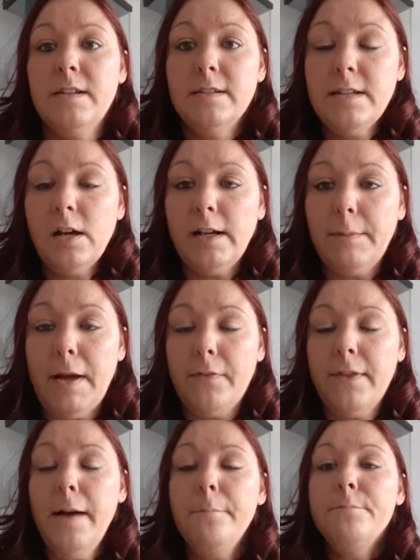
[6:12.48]
Sorry about
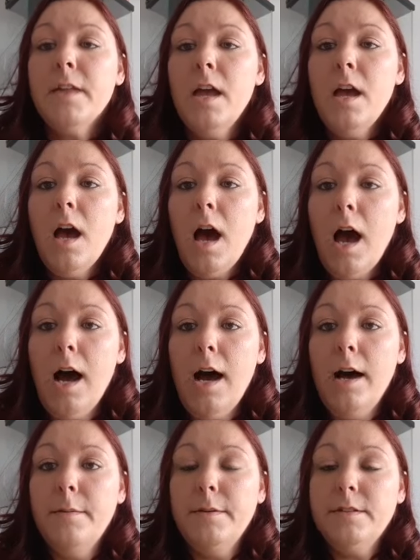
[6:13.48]

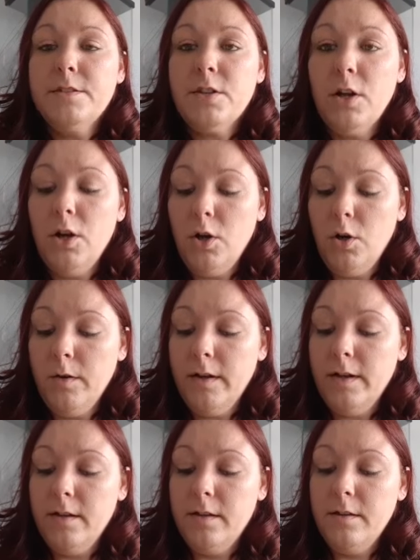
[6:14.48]
that. So
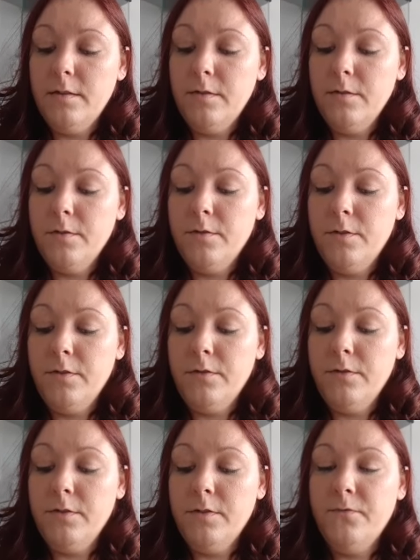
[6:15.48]

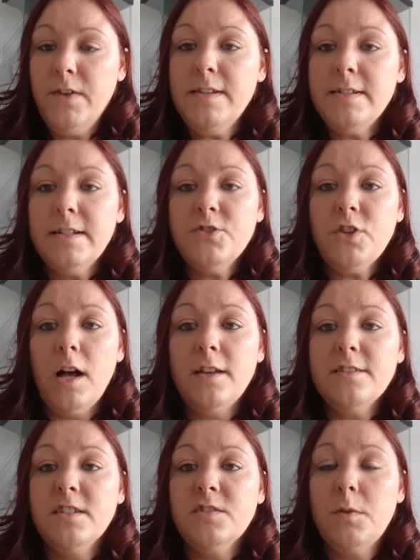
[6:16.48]
vintage
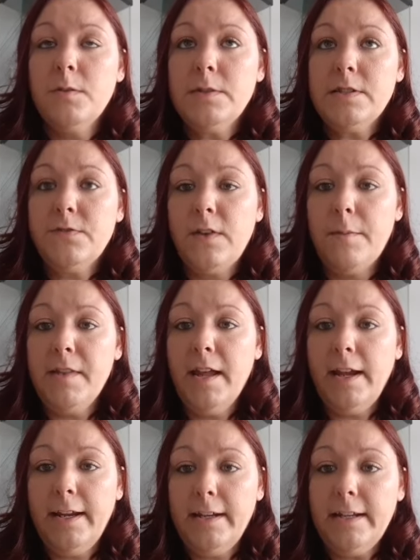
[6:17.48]
dolls, this one was from the
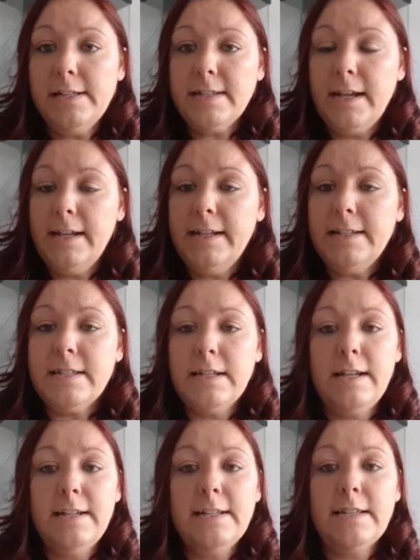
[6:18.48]
80s and
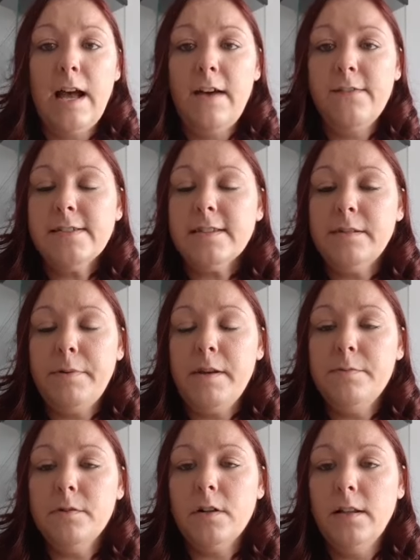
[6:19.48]
90s. Obviously,
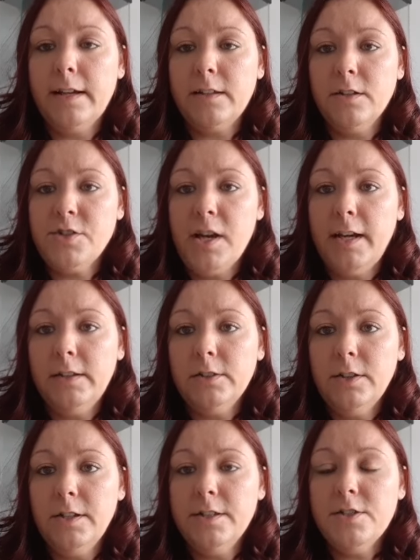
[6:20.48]
people collect their
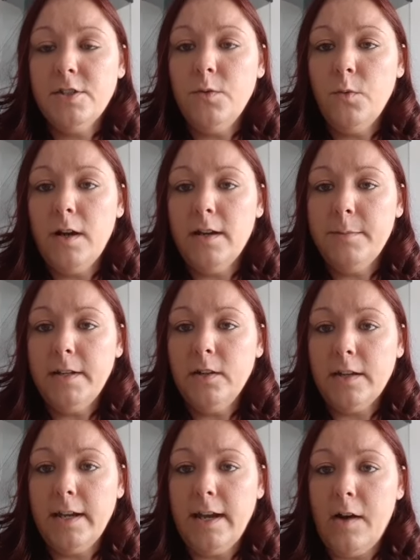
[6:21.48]
childhood, so you want to be
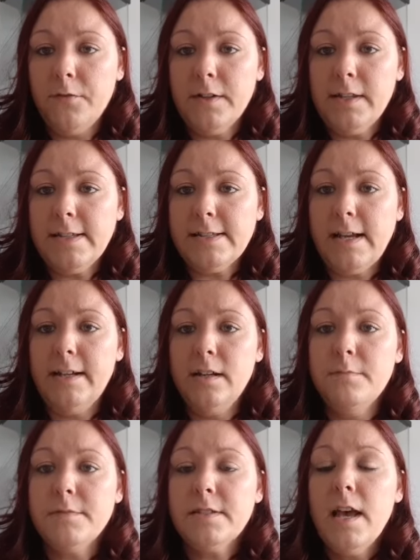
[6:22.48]
looking out for these
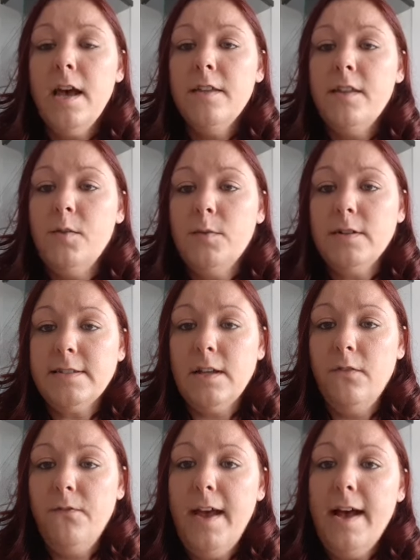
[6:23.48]
items. They will
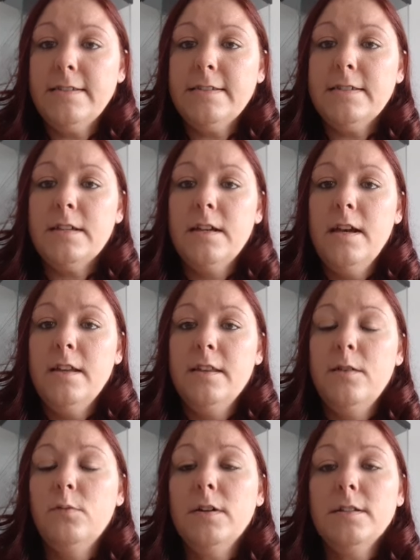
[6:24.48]
sell fast.
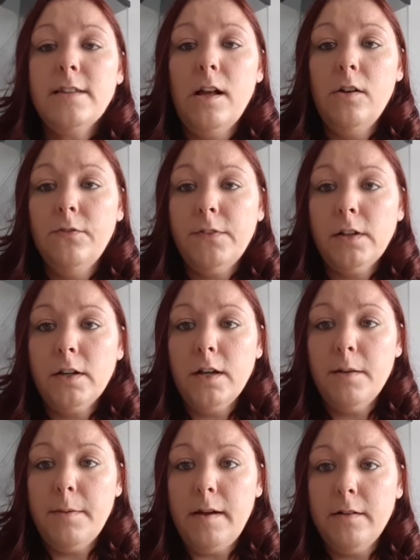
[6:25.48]
They will sell for a
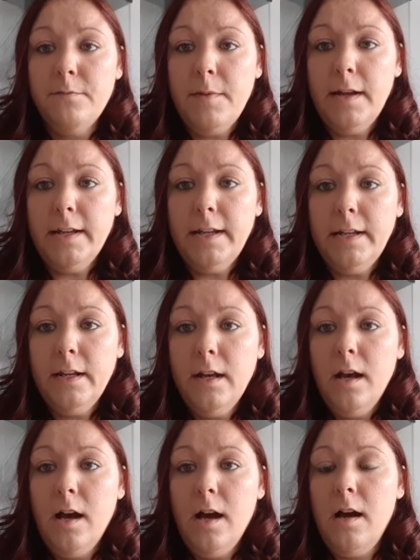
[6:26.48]
good amount of money.
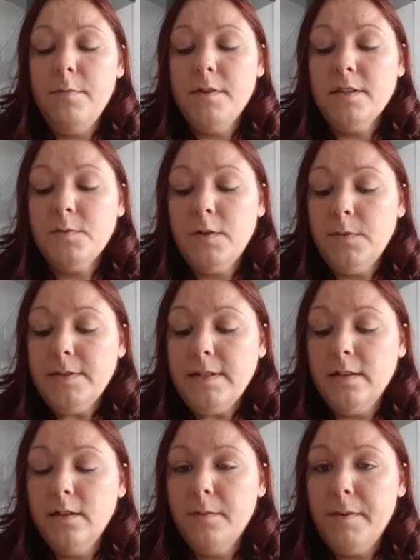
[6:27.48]
This one was a
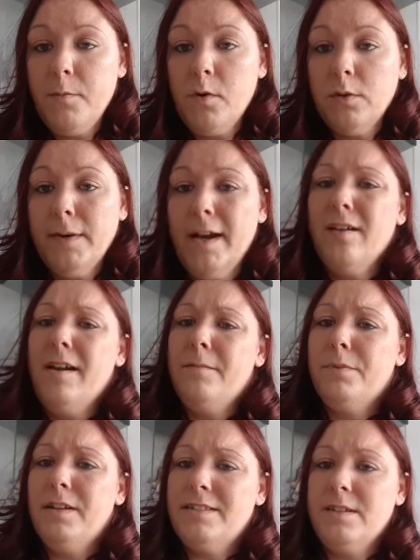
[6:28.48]
little bit more rare, and
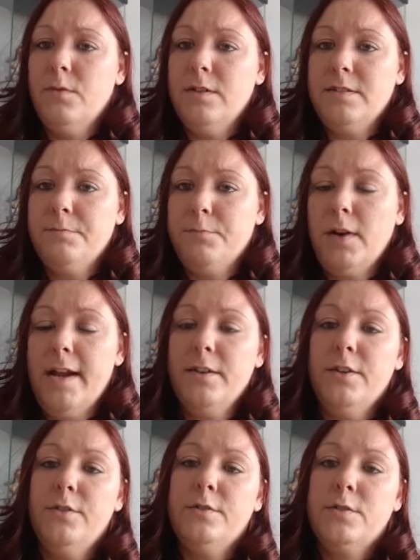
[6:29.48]
plus it was brand
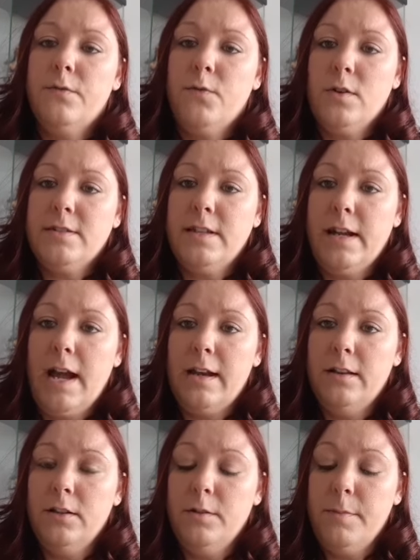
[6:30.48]
new, so of course I got
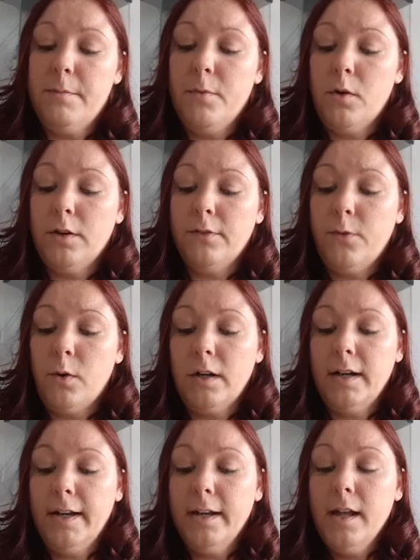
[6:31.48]
a little bit more for
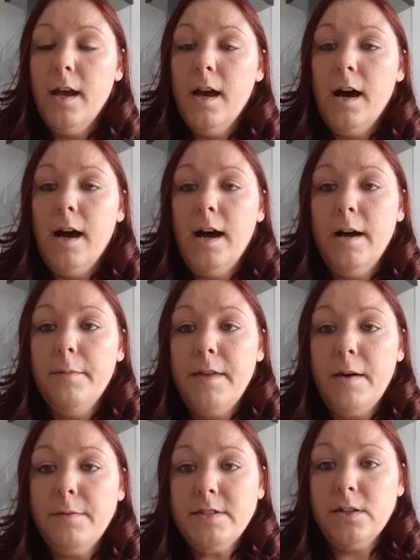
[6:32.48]
it.
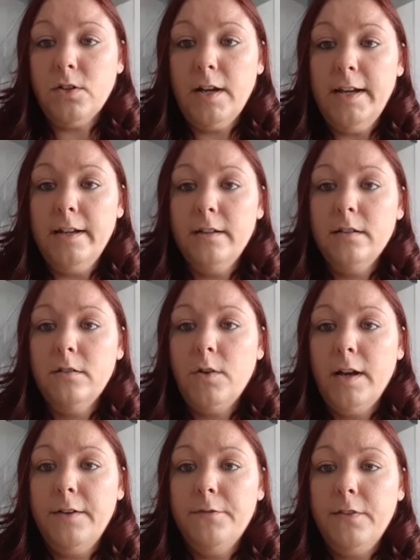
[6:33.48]
That was a great
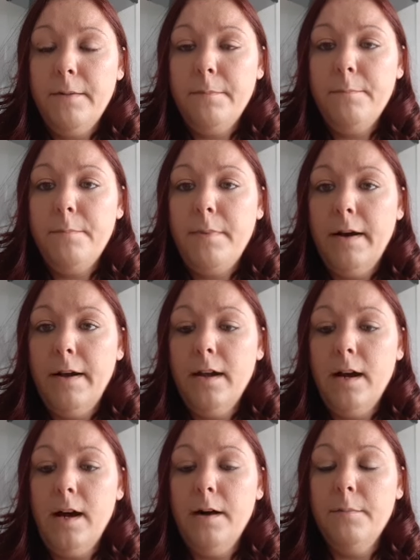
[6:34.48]
flip, but
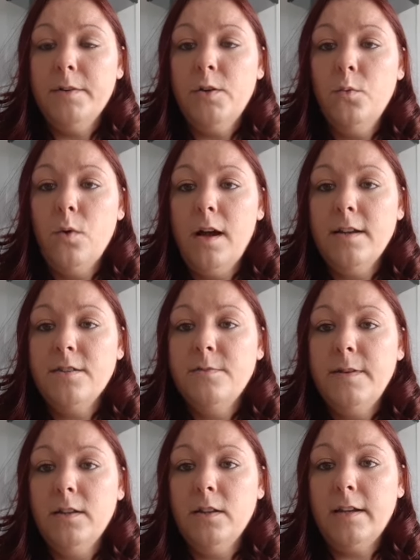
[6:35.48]
you want to
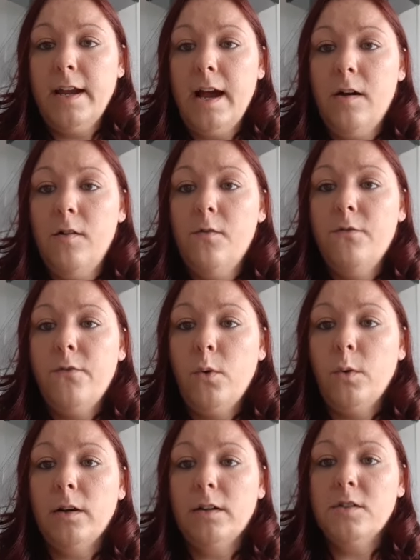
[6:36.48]
be looking out
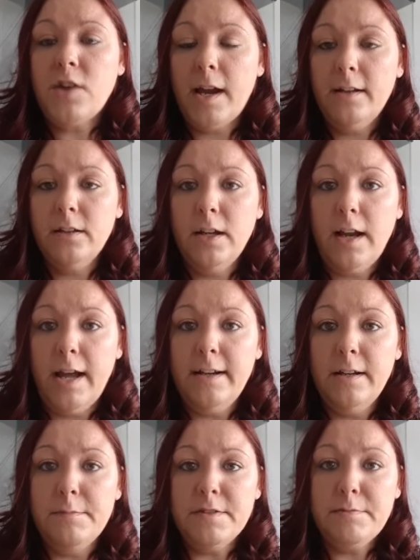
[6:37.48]
for childhood
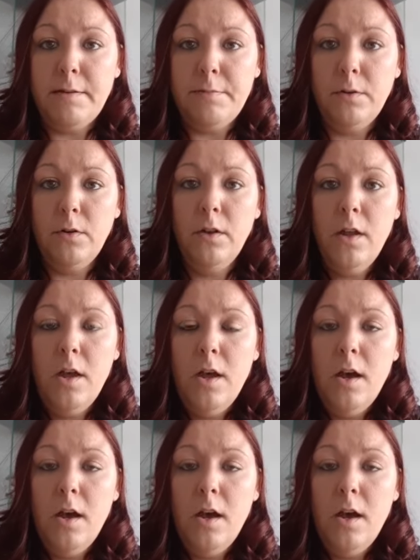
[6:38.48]
items. People